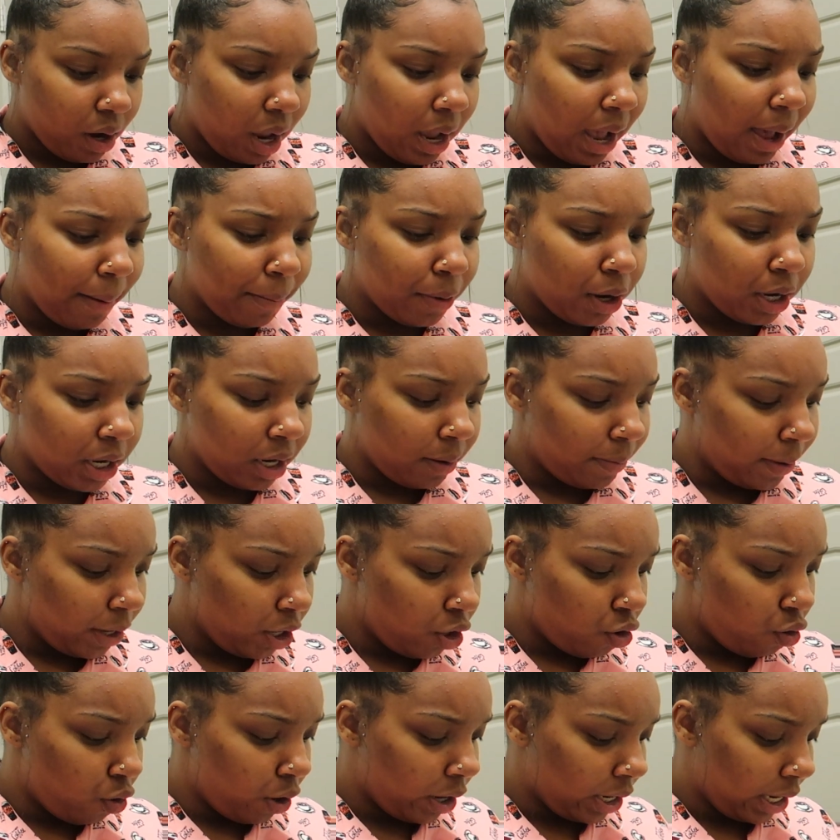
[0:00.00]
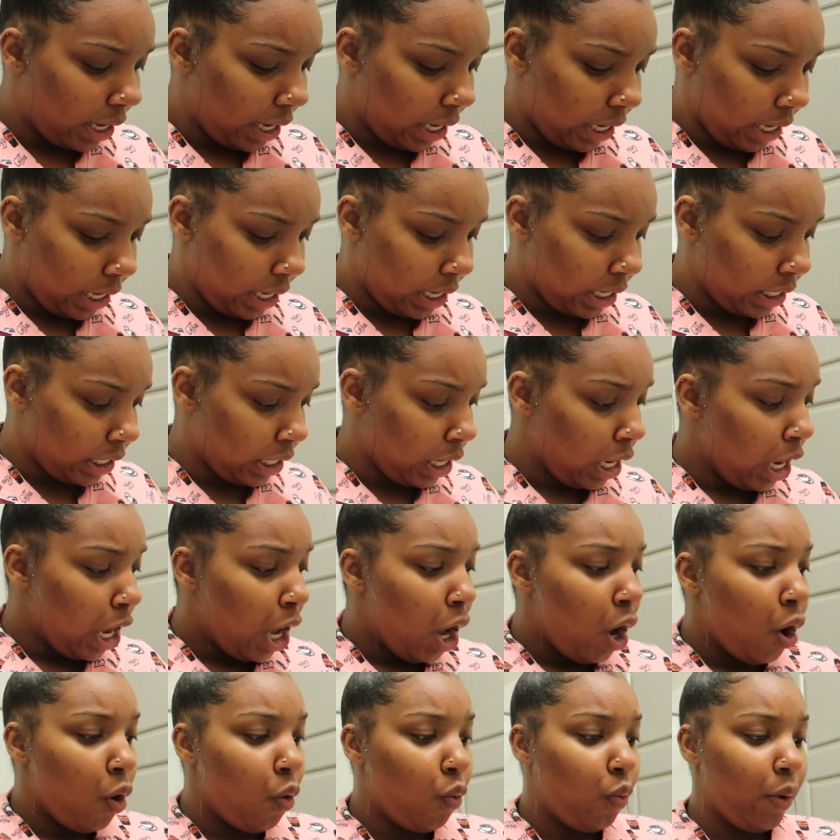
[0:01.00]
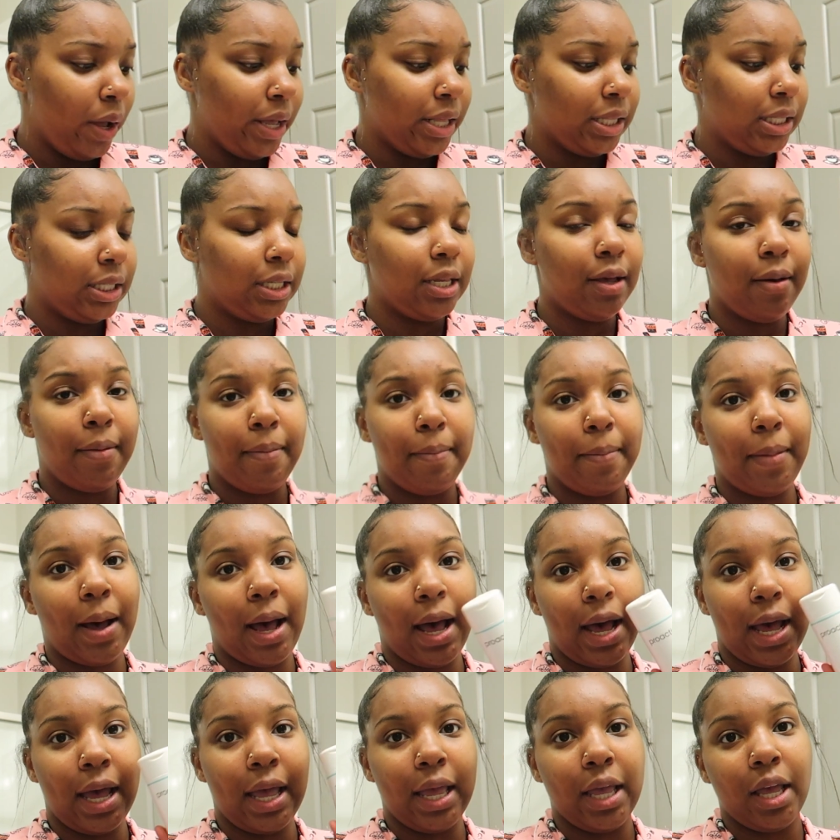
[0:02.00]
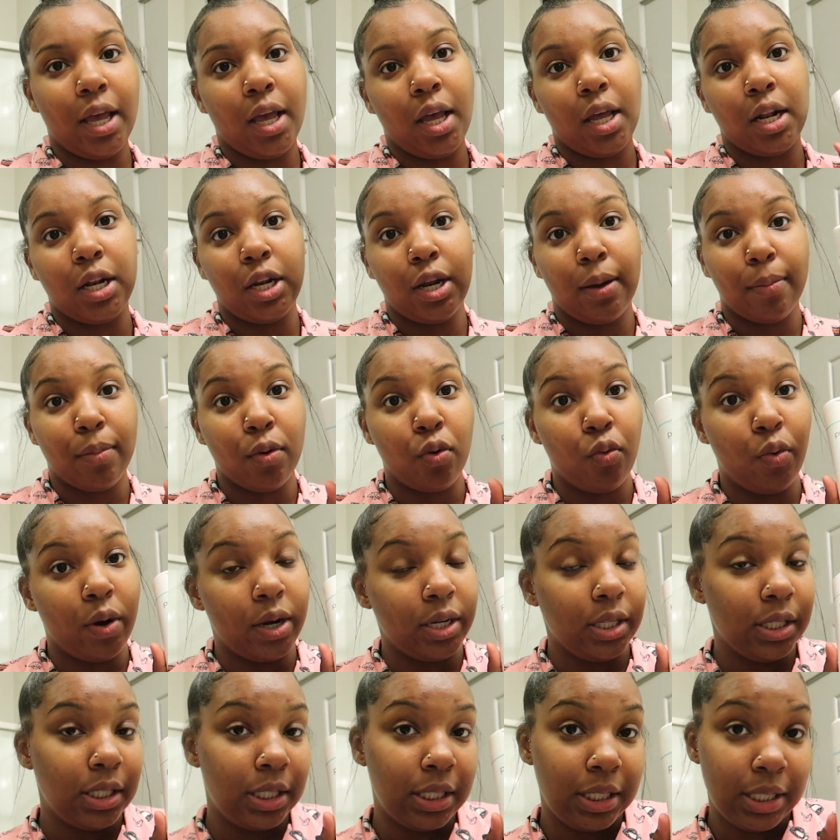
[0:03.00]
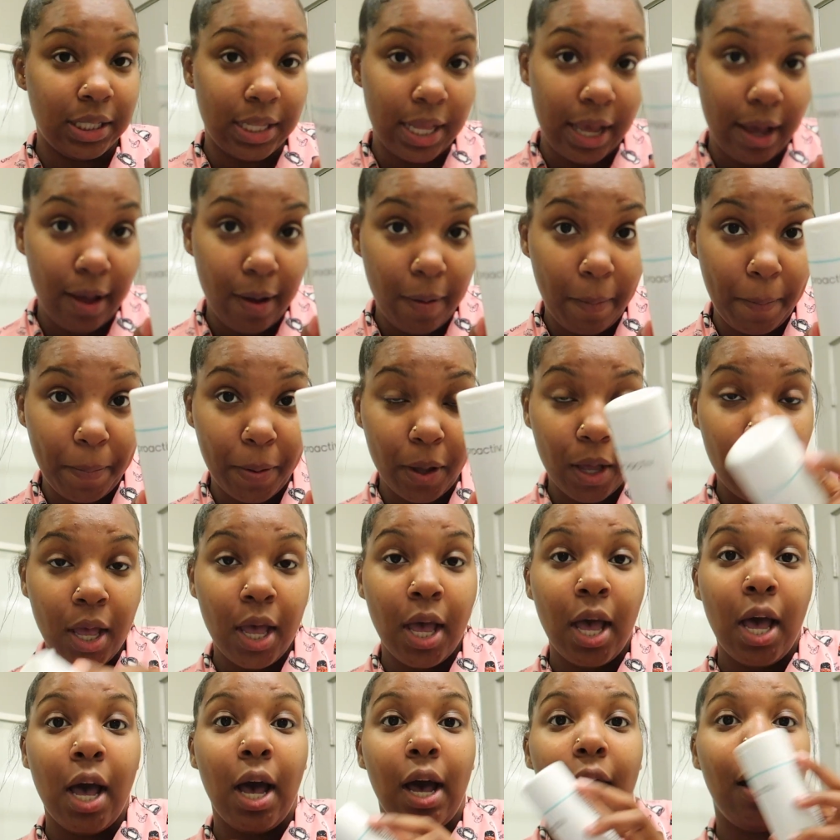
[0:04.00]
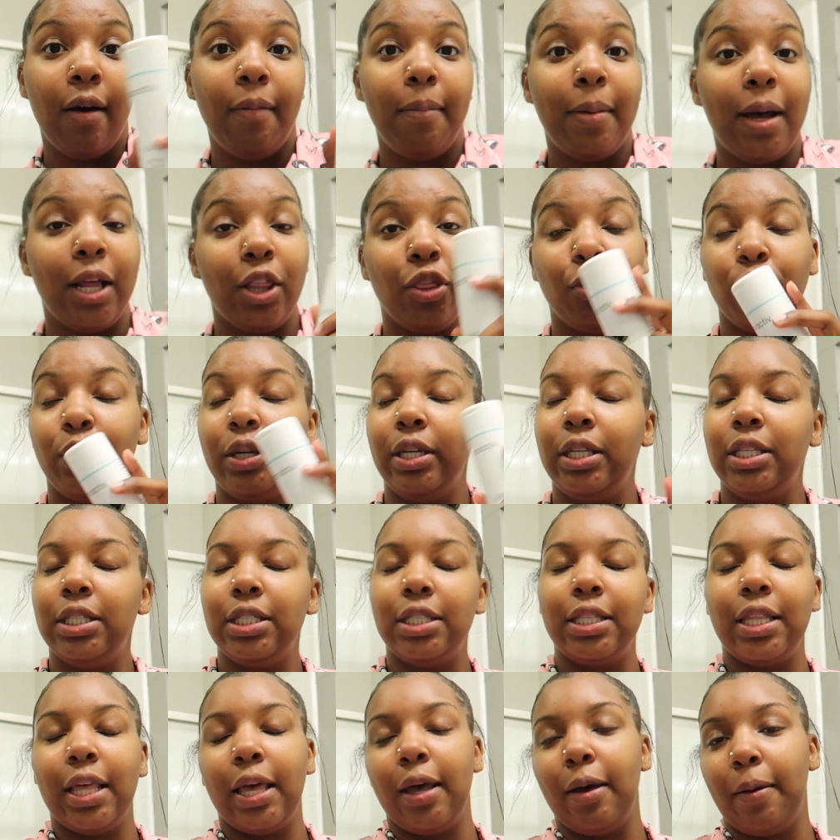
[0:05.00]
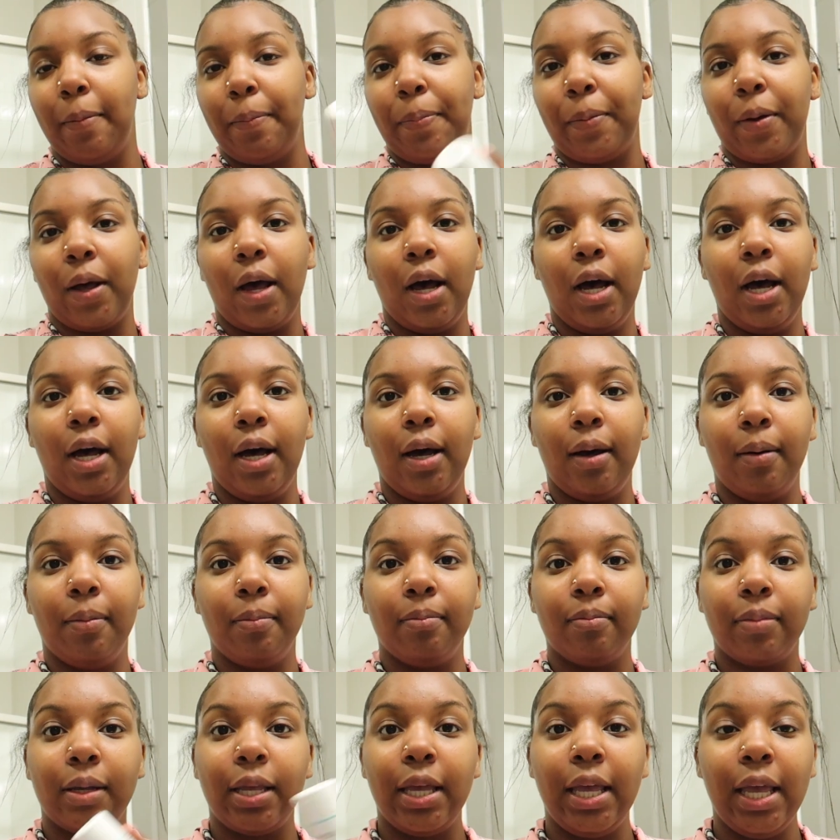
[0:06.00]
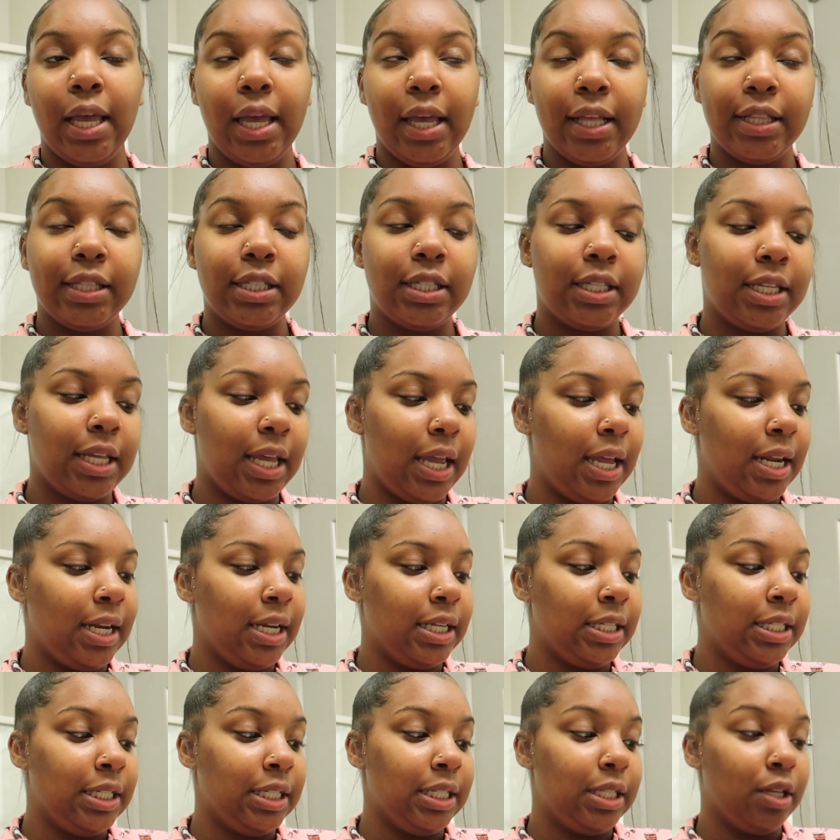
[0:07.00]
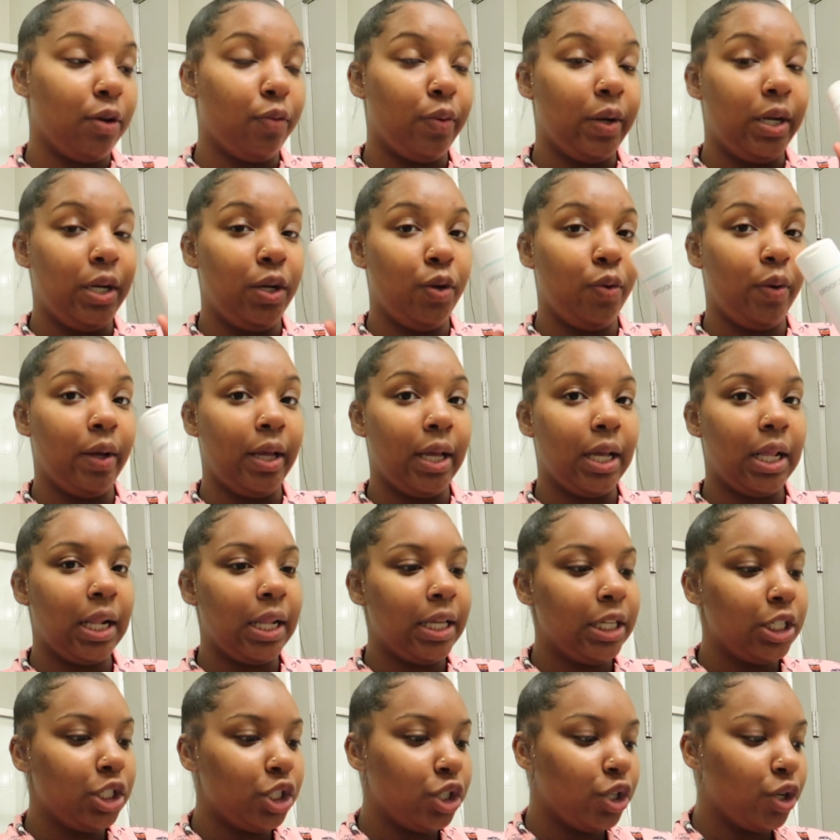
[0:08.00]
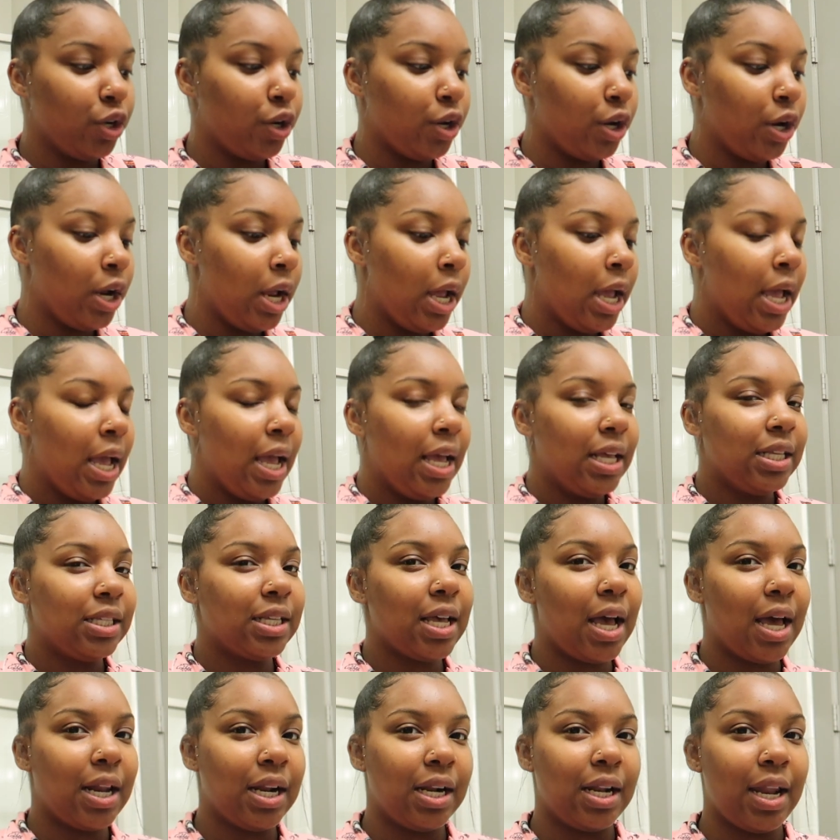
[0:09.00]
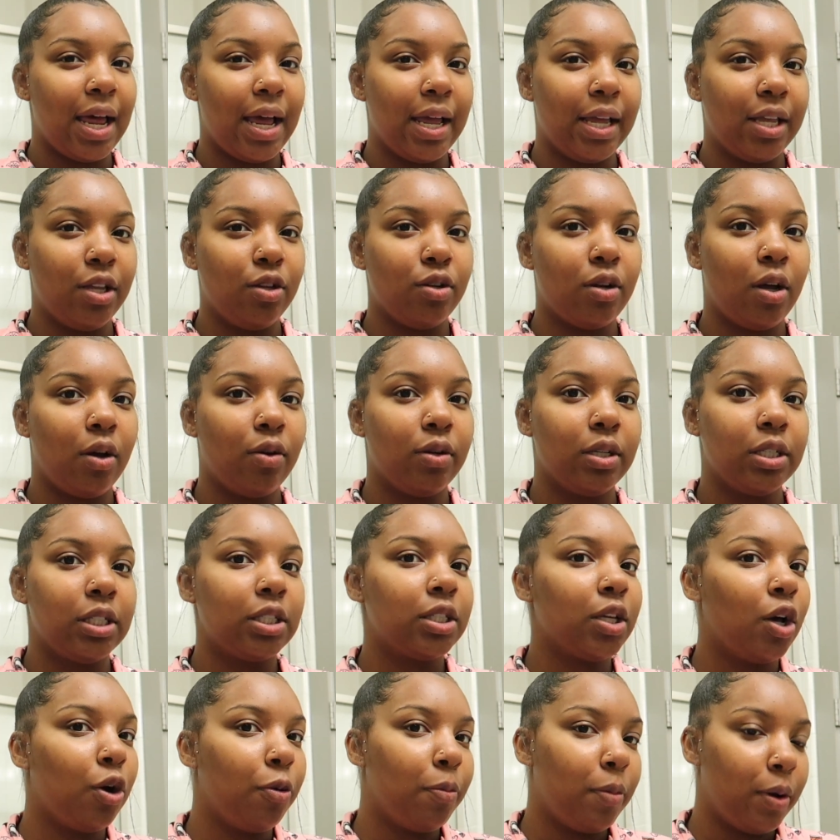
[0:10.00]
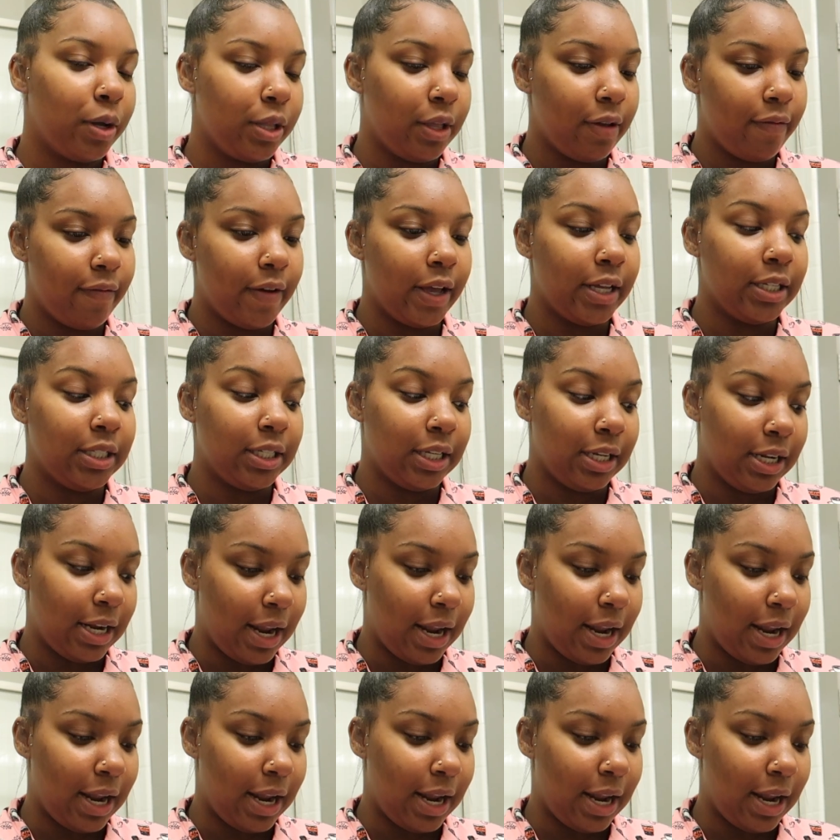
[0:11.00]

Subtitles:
I'm gonna be going in with my #1 step of my 3-step kit, and this is the renewing cleanser. It's kind of like, you know, the soap on your face.